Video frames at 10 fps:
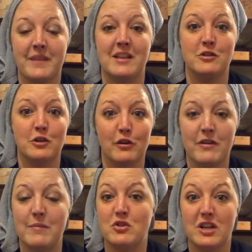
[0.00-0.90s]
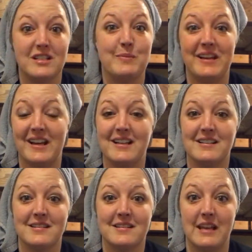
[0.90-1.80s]
and serve him just
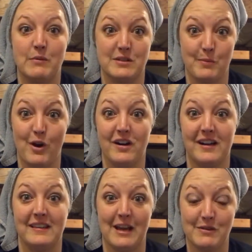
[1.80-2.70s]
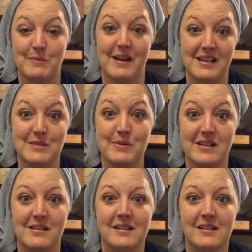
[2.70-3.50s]
because he was Mark and that was my husband,